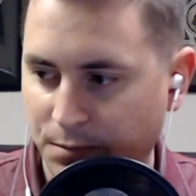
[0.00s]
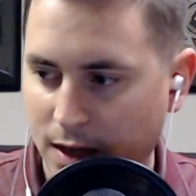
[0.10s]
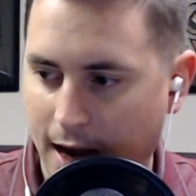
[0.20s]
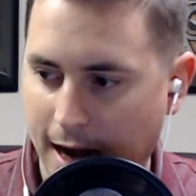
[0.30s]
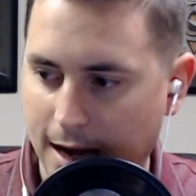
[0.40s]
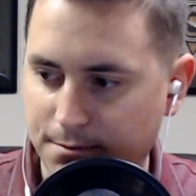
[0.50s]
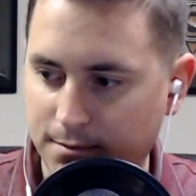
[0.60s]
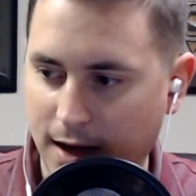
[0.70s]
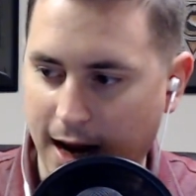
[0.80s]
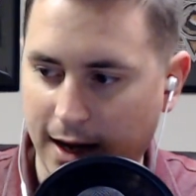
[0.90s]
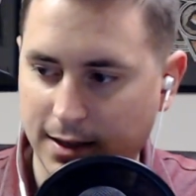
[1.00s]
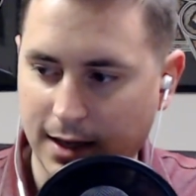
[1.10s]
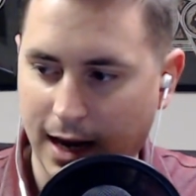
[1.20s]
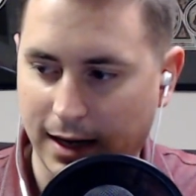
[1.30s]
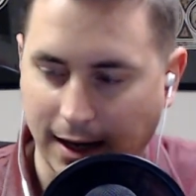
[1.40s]
Um, and
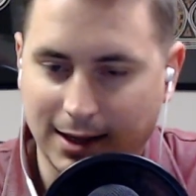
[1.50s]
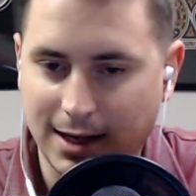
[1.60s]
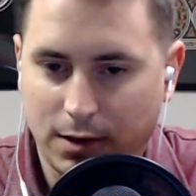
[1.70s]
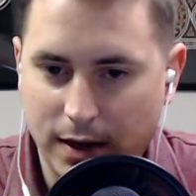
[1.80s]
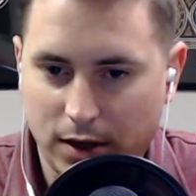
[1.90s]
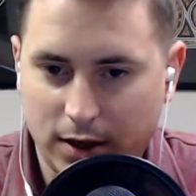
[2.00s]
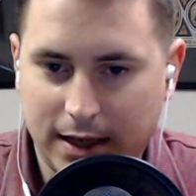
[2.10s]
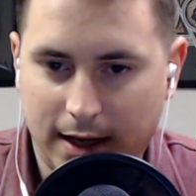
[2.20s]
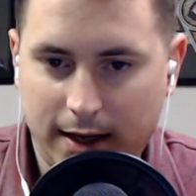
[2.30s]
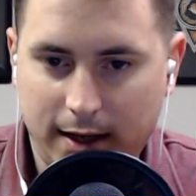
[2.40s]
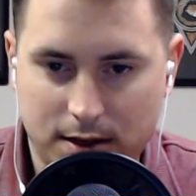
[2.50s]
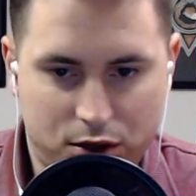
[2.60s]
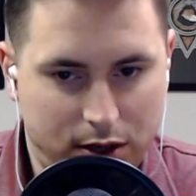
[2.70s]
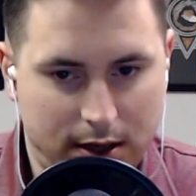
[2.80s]
and I think what you're getting is